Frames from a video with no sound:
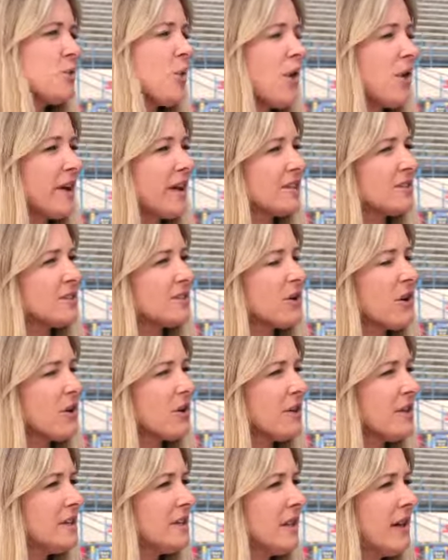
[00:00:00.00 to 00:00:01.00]
you all get
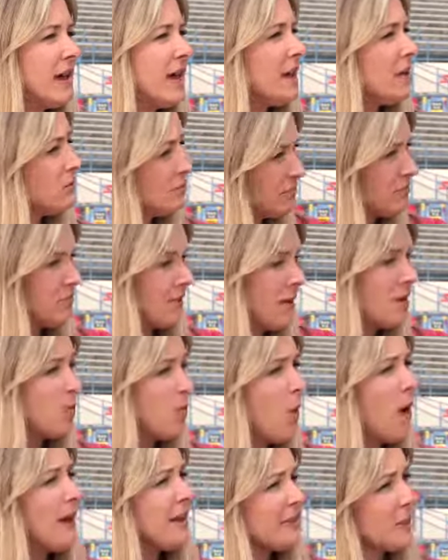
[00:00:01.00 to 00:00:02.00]
started and,
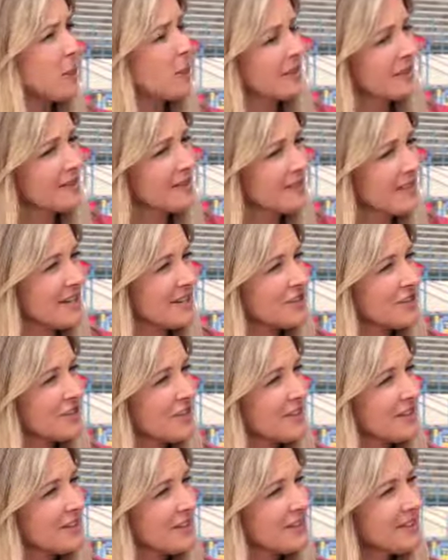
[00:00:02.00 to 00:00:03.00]
and why the
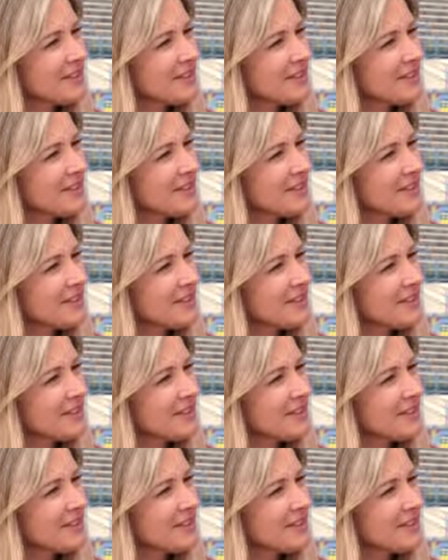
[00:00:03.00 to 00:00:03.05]
organization?